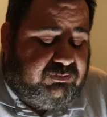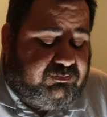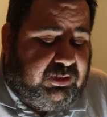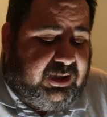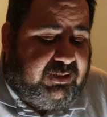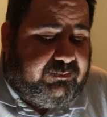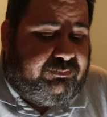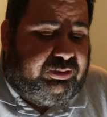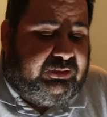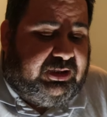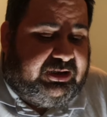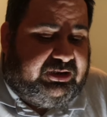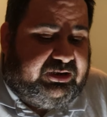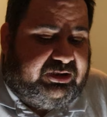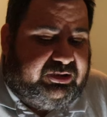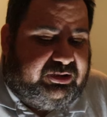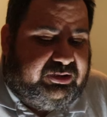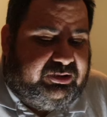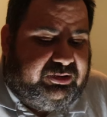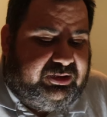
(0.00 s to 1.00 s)
My
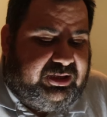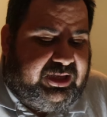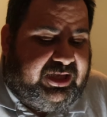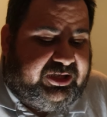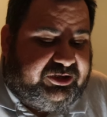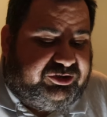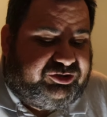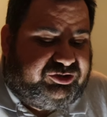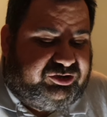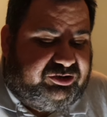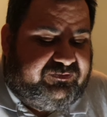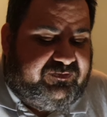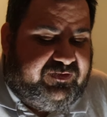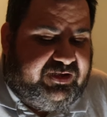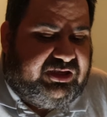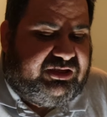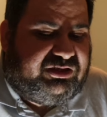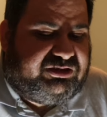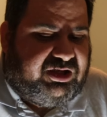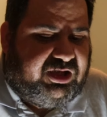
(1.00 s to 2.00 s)
bladder
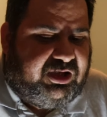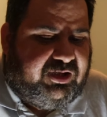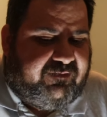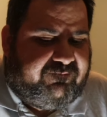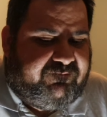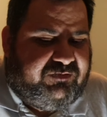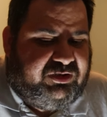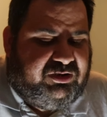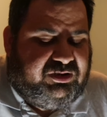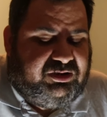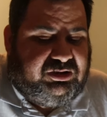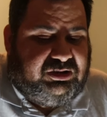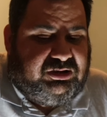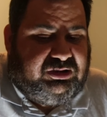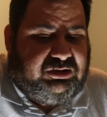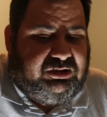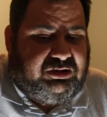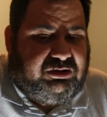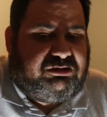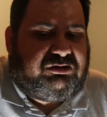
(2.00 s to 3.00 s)
extrophy stuff
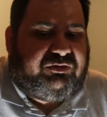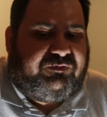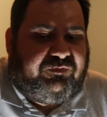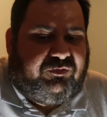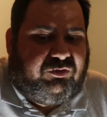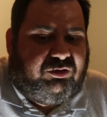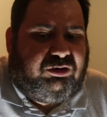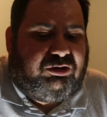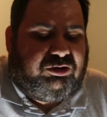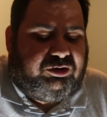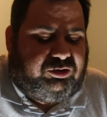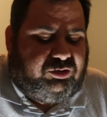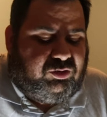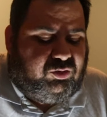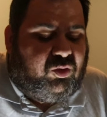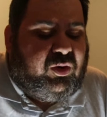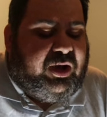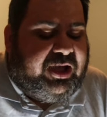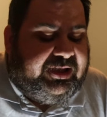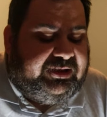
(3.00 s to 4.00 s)
has
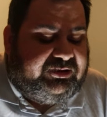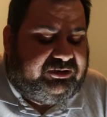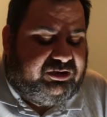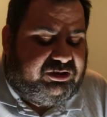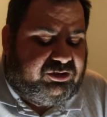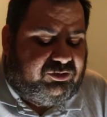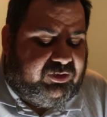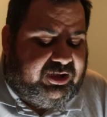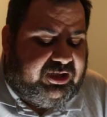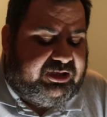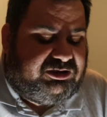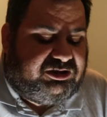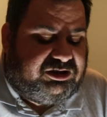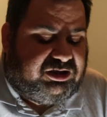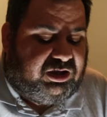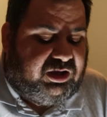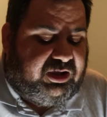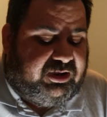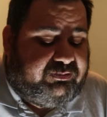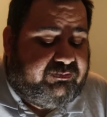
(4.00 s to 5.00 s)
fallen way to the
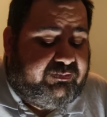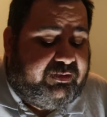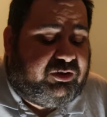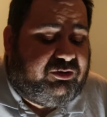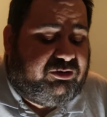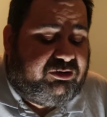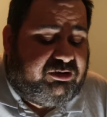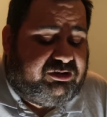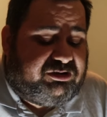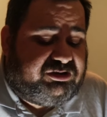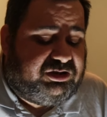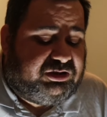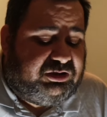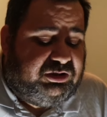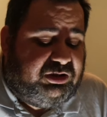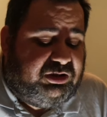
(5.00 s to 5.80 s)
wayside because